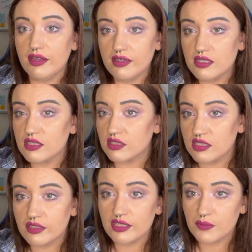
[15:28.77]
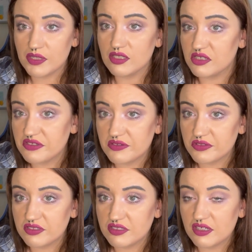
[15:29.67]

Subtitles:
is a tiny bit old.